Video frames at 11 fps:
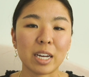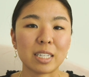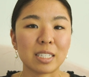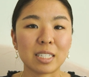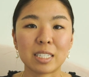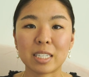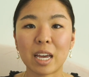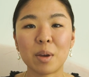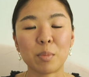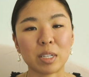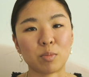it's the
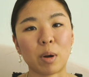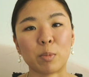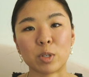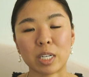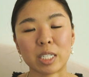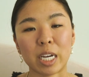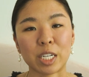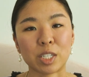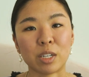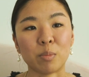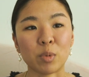same as
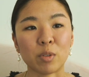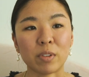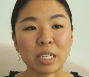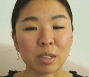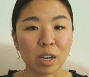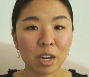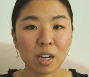representation in movies.